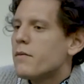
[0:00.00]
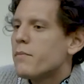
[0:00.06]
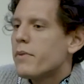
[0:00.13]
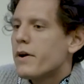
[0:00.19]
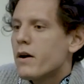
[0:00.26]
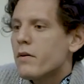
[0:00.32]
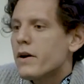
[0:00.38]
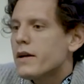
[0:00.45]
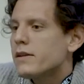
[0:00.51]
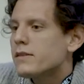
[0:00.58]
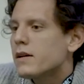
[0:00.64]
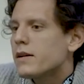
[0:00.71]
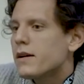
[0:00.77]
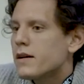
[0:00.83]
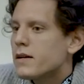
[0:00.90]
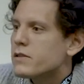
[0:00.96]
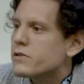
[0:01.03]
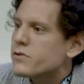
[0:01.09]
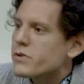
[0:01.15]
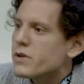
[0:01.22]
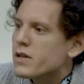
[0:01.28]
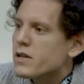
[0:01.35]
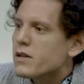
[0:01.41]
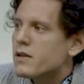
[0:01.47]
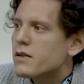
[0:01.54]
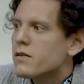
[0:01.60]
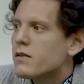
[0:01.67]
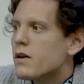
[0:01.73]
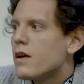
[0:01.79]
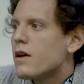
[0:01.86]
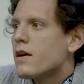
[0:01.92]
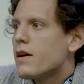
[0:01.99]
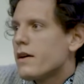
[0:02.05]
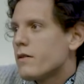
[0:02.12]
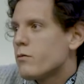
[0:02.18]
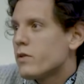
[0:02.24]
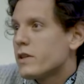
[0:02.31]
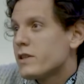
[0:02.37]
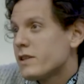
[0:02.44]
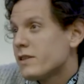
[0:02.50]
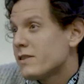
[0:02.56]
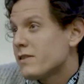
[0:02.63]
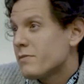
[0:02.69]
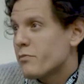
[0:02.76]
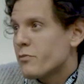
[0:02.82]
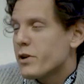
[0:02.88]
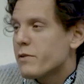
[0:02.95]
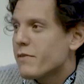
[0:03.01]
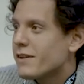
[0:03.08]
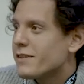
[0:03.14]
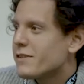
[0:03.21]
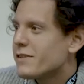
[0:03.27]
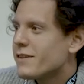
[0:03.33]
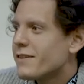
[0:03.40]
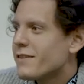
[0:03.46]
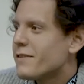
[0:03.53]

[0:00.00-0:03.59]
Paraguay is a country which is pretty much